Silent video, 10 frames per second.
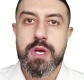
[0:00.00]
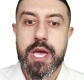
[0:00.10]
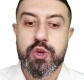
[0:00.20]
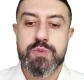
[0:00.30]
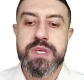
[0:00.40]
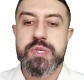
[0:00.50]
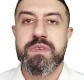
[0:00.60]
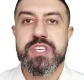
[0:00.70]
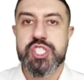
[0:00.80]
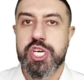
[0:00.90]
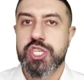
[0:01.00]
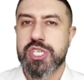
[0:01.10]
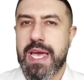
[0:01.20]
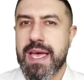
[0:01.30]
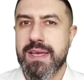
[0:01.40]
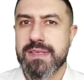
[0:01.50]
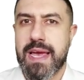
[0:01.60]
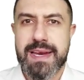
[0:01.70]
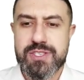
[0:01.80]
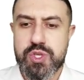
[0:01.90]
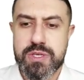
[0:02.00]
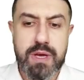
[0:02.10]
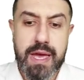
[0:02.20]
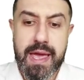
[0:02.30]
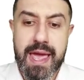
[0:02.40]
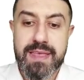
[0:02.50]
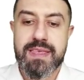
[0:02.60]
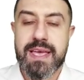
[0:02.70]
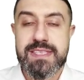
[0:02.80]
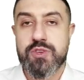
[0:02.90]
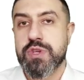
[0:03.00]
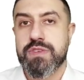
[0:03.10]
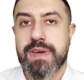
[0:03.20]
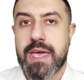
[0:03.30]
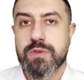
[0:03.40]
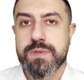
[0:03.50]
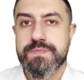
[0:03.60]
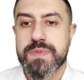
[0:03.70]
a good medium of exchange, and as a unit of account?